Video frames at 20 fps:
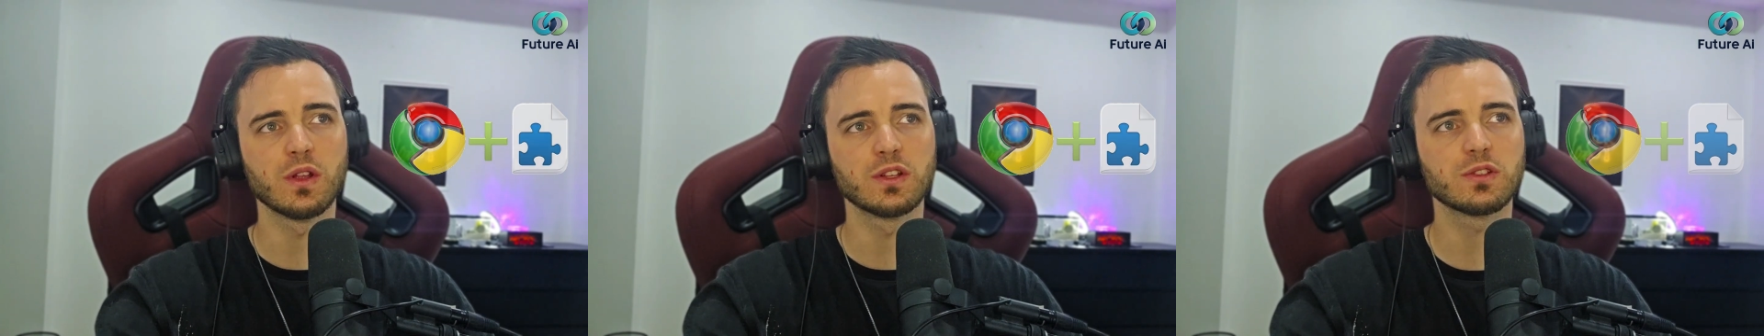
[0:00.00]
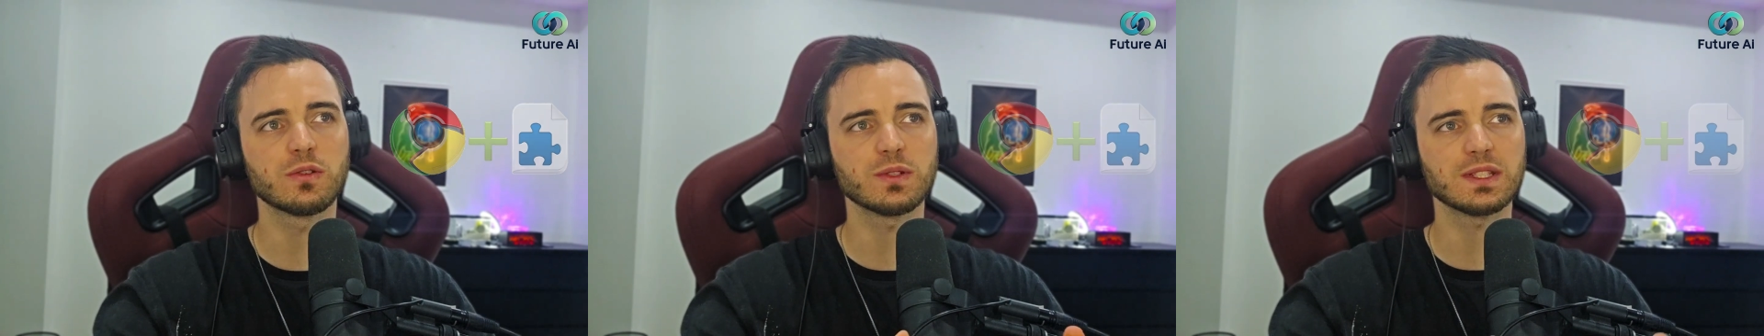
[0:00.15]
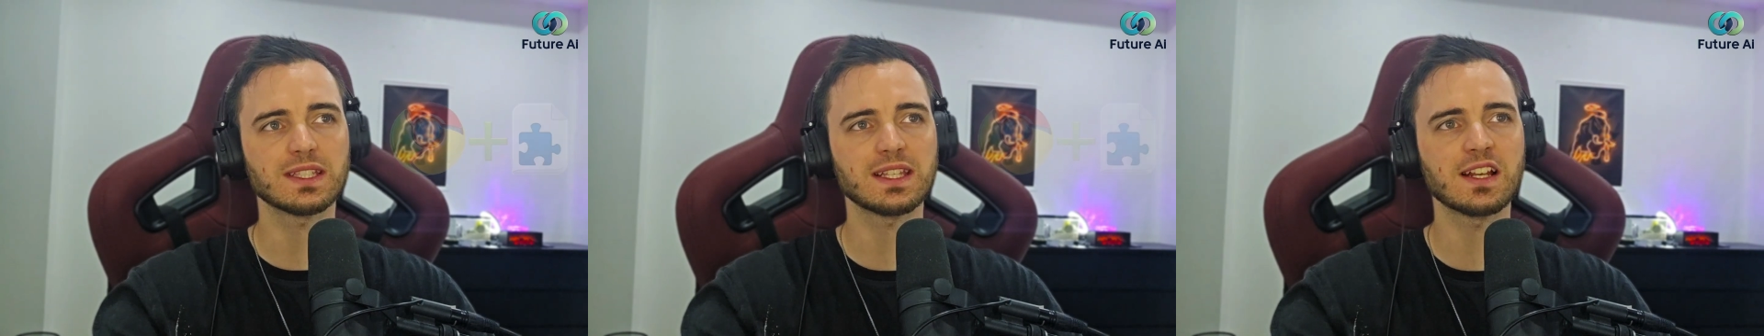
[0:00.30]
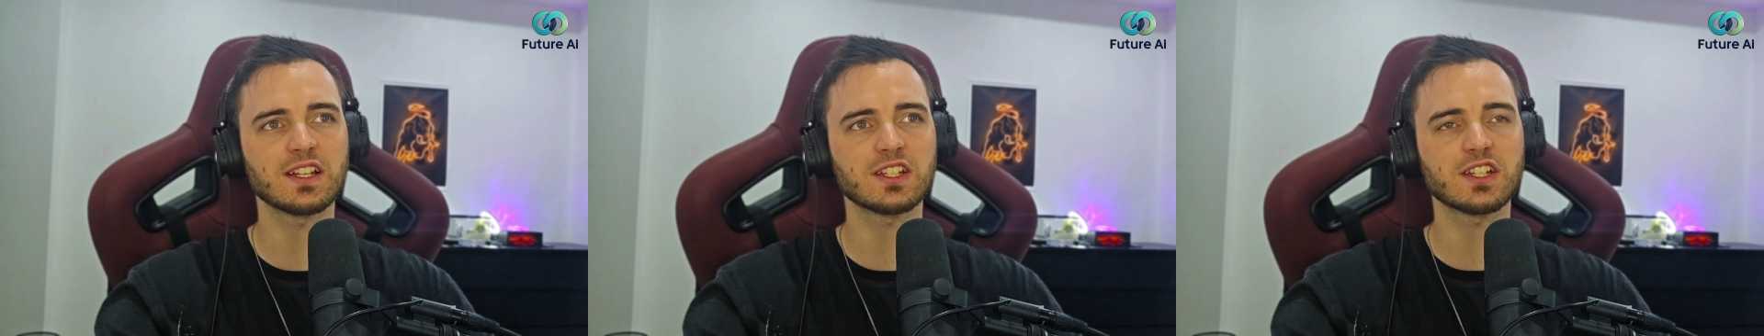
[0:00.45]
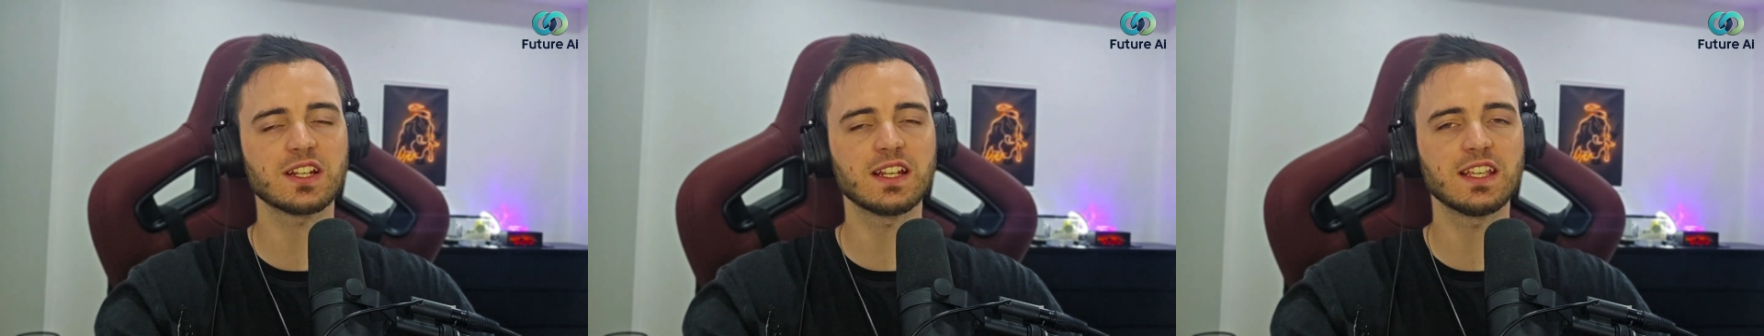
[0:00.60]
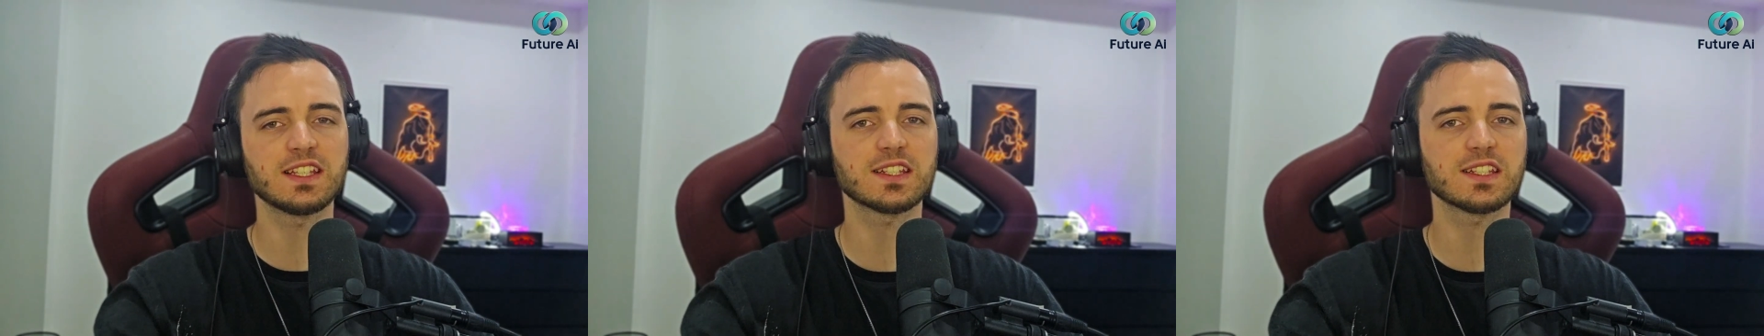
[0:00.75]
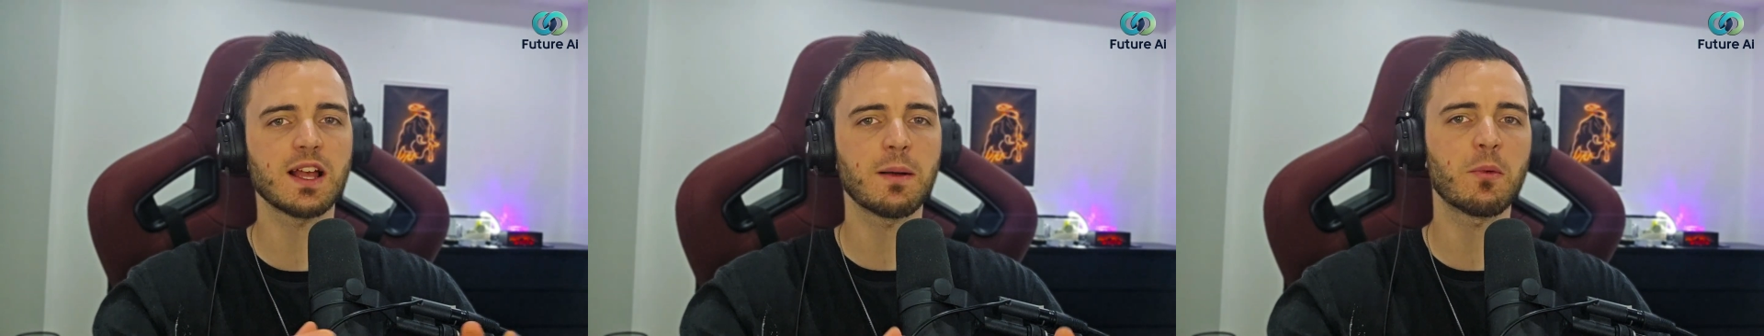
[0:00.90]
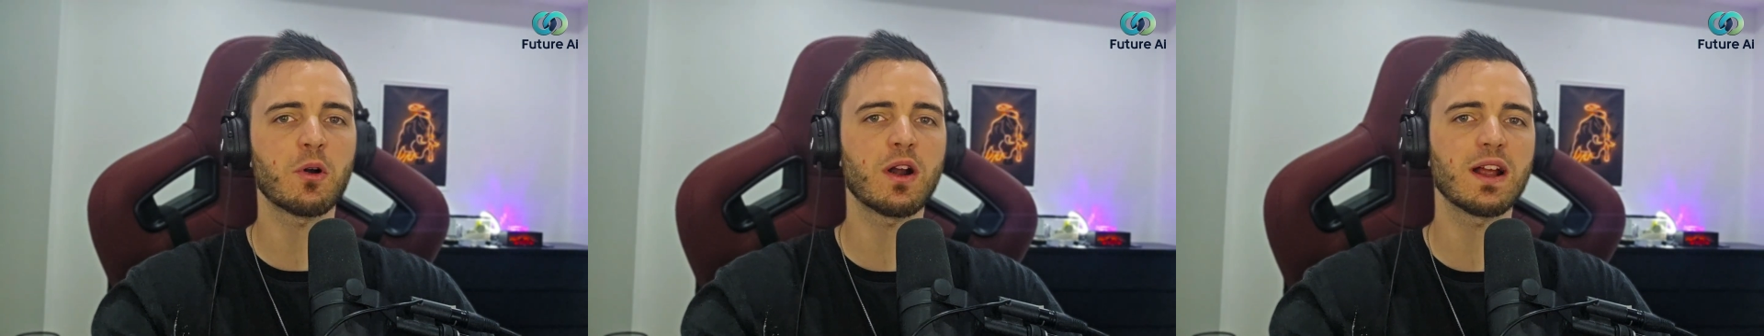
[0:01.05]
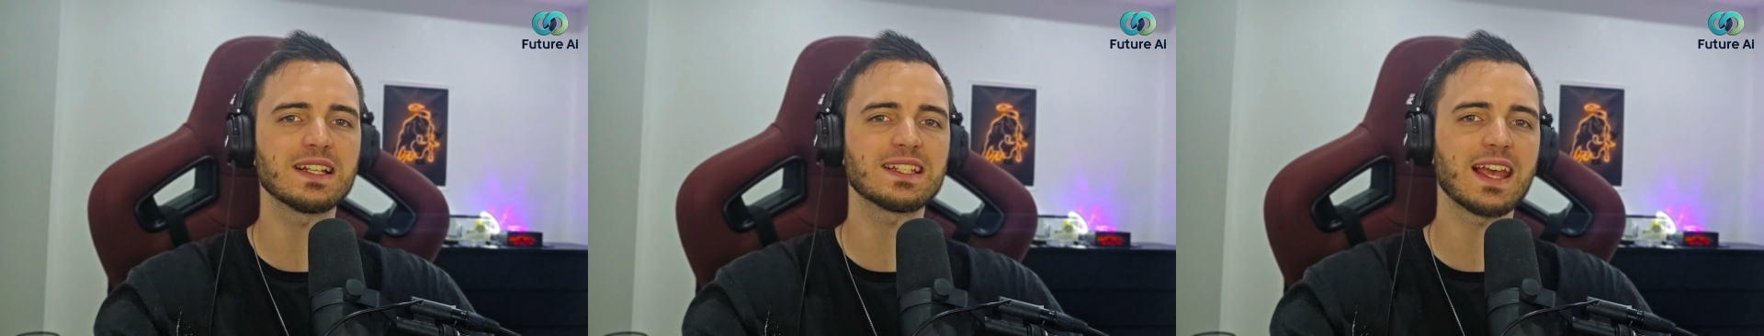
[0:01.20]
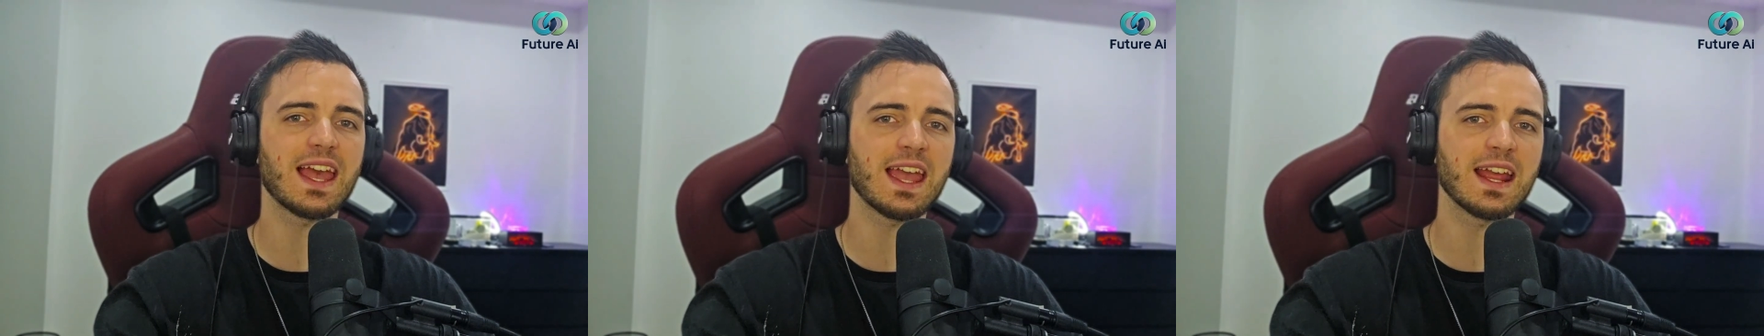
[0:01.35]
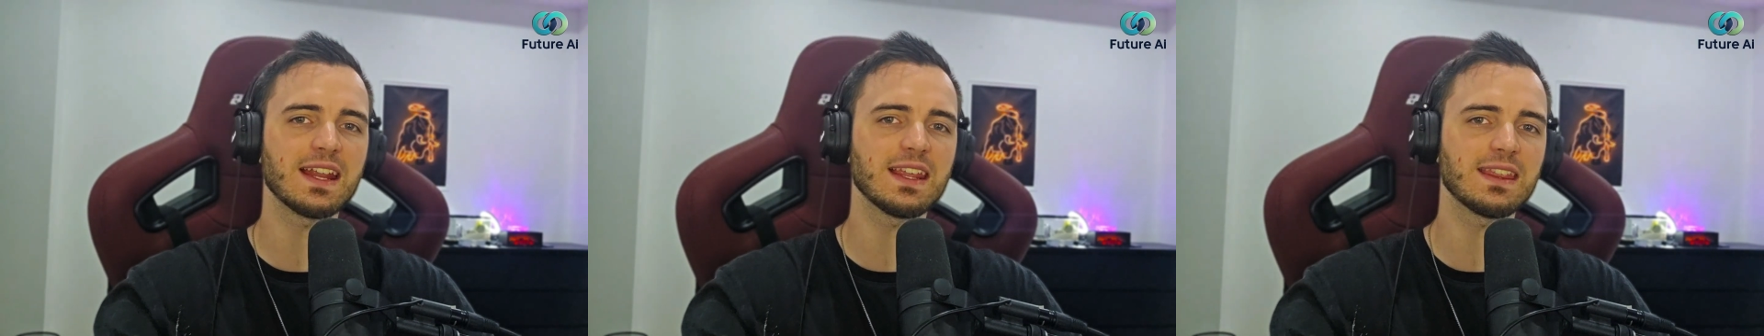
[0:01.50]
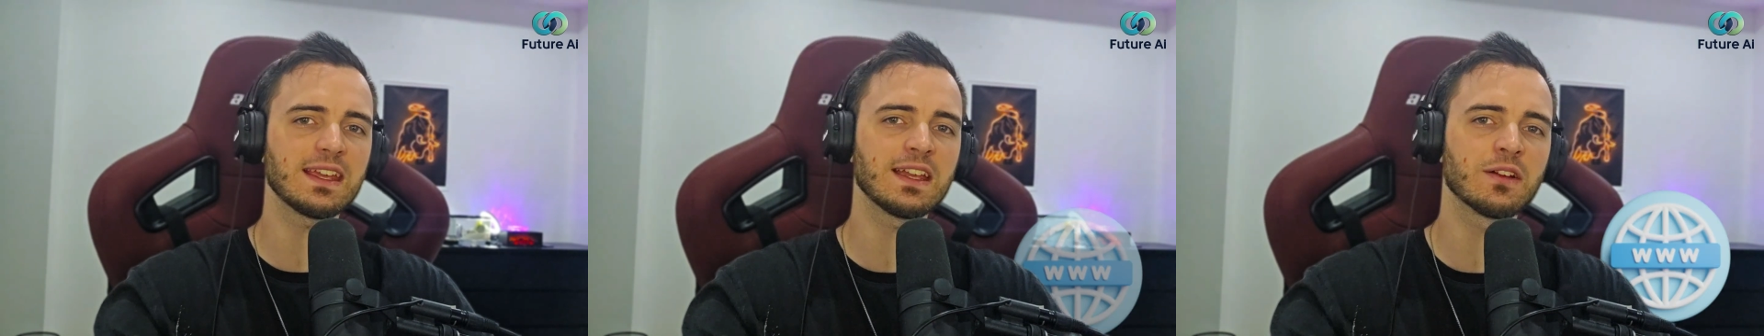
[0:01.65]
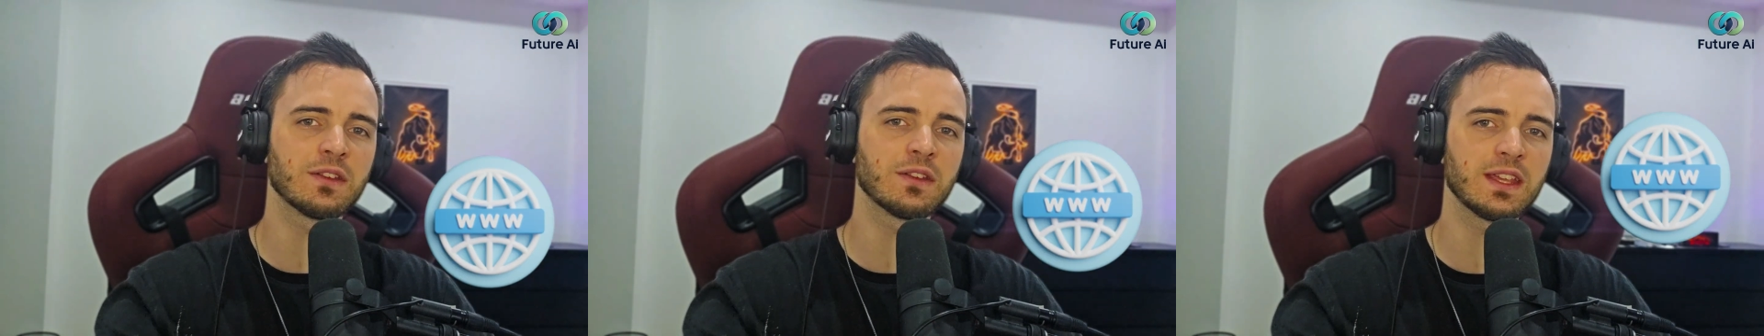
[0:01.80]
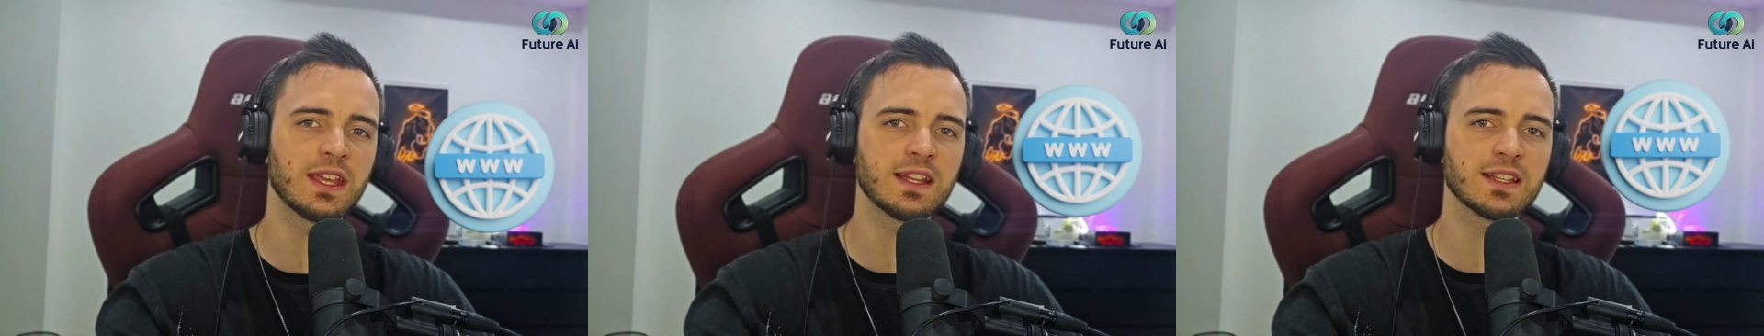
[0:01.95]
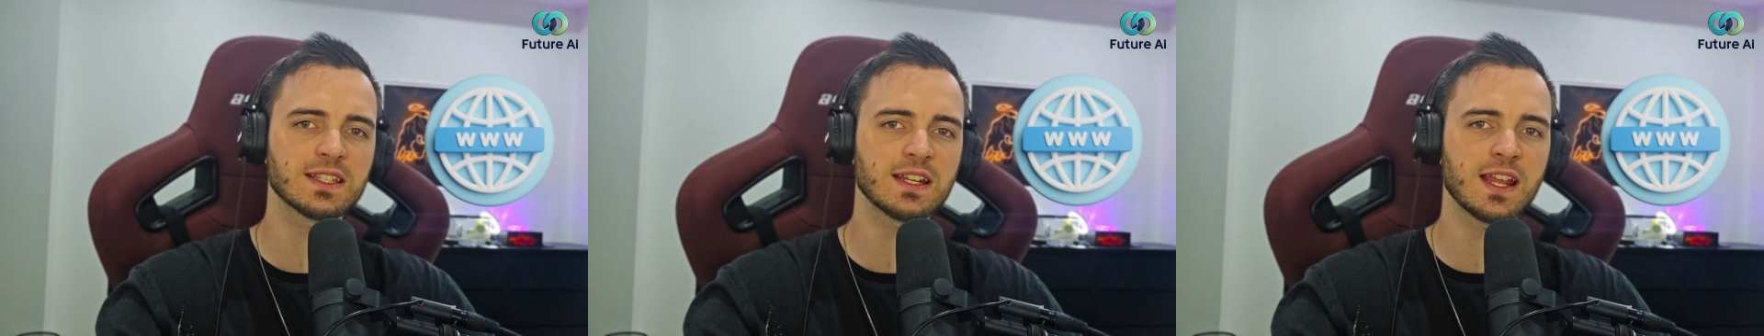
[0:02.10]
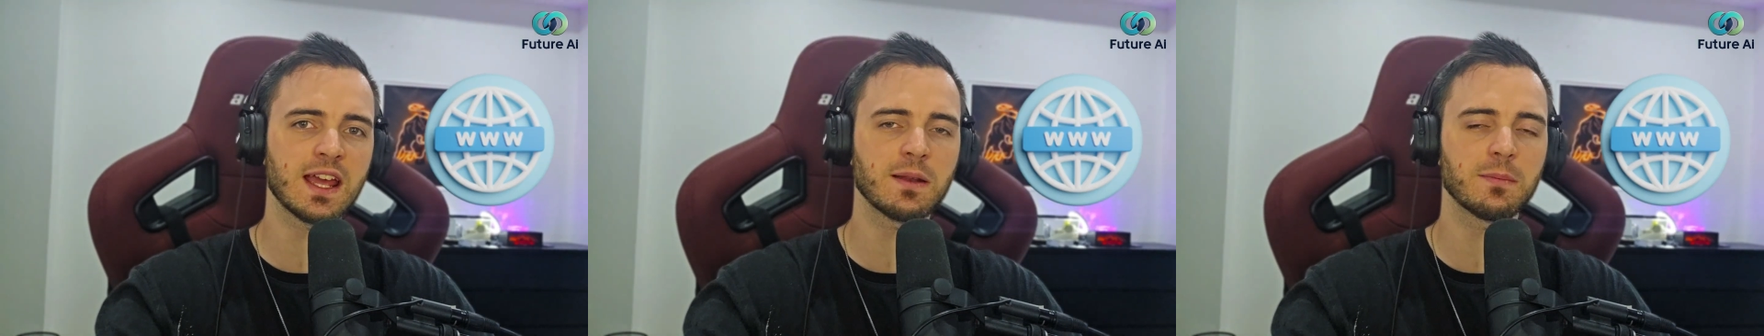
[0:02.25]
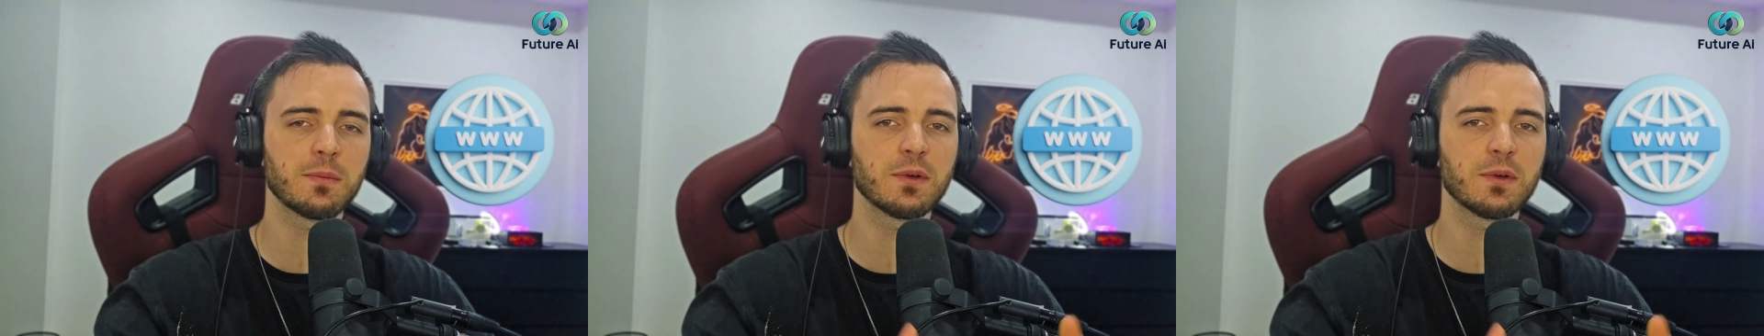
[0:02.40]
to essentially summarize anything on the internet,